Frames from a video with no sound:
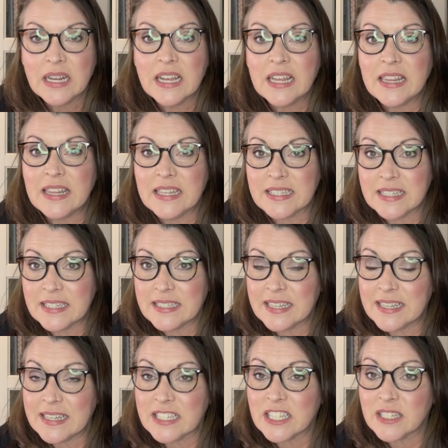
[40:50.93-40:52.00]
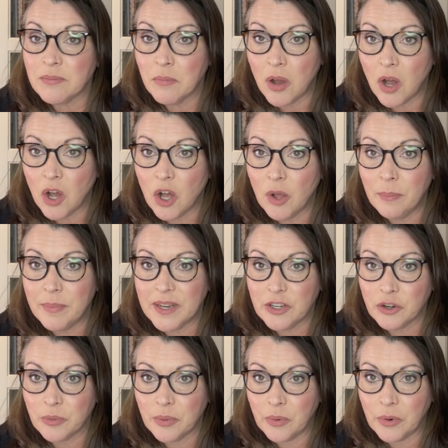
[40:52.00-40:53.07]
This is the small
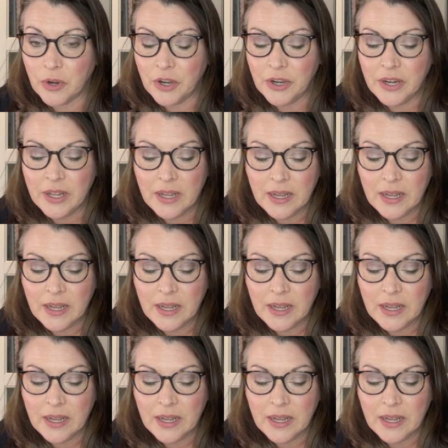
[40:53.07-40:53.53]
bender board